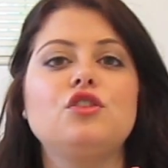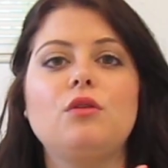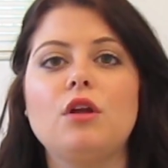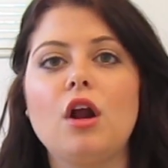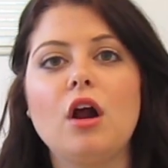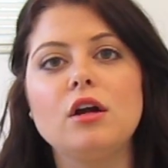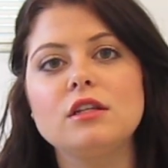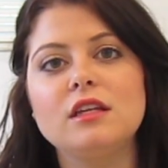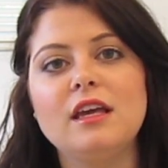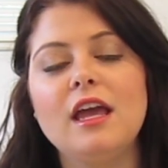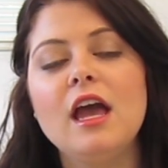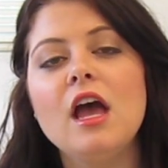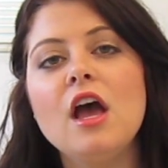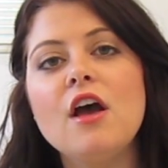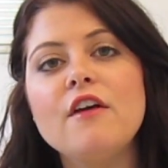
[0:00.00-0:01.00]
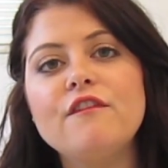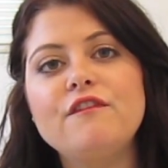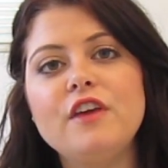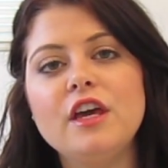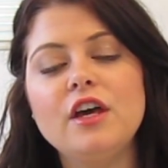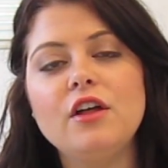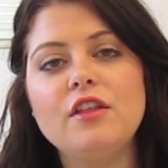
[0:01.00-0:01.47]
You can hardly
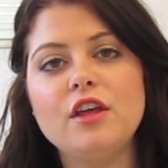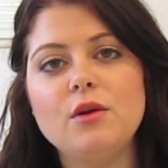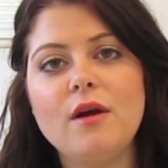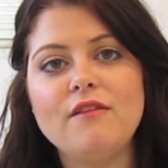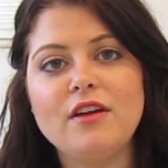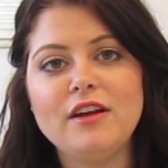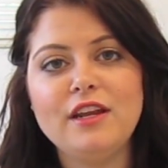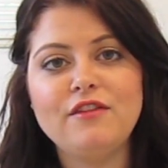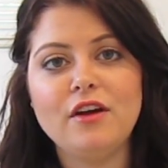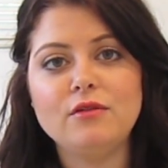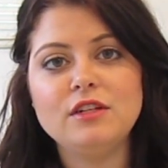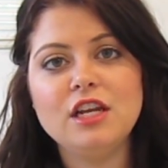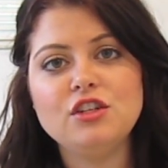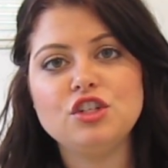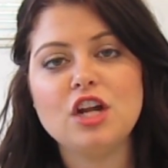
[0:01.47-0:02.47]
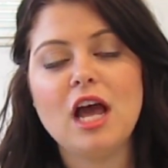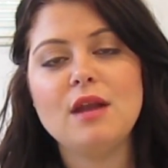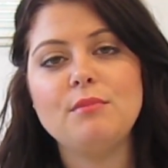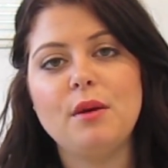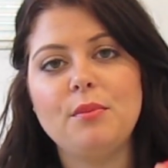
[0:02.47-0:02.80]
feel that you have any foundation on,